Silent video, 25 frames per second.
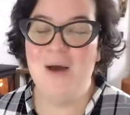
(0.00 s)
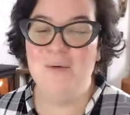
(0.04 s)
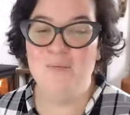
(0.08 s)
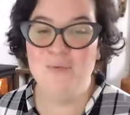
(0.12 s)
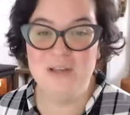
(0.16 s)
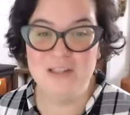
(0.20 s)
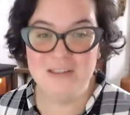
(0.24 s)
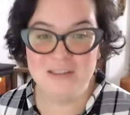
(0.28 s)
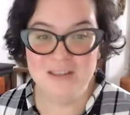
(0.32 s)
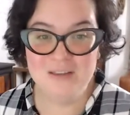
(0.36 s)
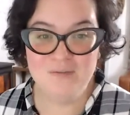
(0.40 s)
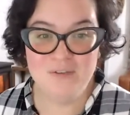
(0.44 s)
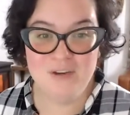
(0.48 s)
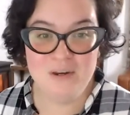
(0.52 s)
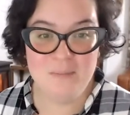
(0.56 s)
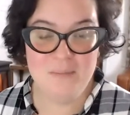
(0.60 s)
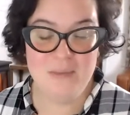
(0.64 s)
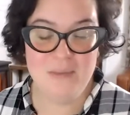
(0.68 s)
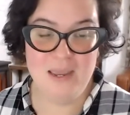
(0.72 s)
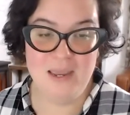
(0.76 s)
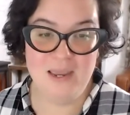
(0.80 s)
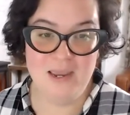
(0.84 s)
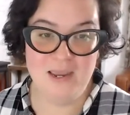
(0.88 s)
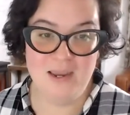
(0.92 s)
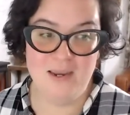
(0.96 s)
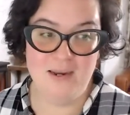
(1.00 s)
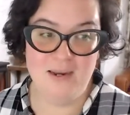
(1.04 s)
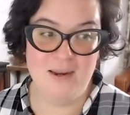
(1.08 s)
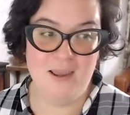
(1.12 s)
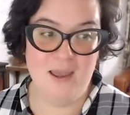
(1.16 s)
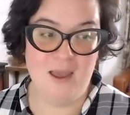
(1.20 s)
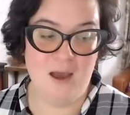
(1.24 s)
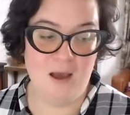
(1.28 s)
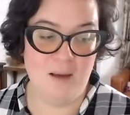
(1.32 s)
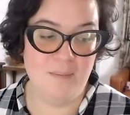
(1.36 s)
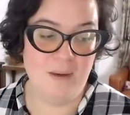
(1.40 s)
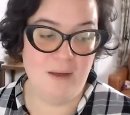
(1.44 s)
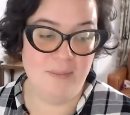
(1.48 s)
We live in Maine,
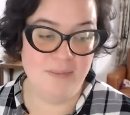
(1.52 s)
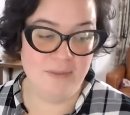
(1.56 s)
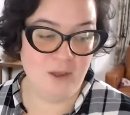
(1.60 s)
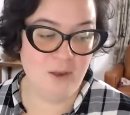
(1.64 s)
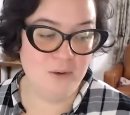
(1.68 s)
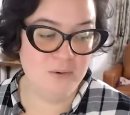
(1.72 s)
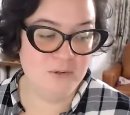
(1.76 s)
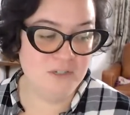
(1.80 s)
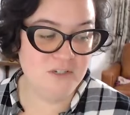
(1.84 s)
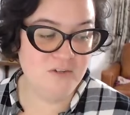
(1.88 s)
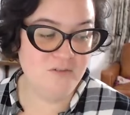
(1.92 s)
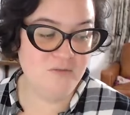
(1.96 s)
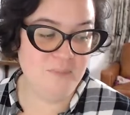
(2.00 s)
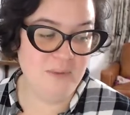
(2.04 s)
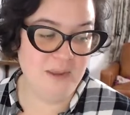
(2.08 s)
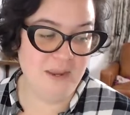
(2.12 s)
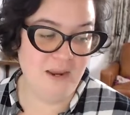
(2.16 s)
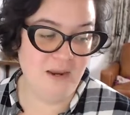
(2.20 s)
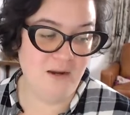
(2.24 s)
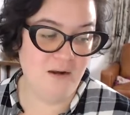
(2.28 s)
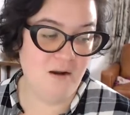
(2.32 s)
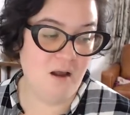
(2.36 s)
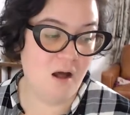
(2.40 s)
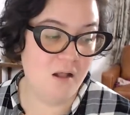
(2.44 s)
on the coast of Maine.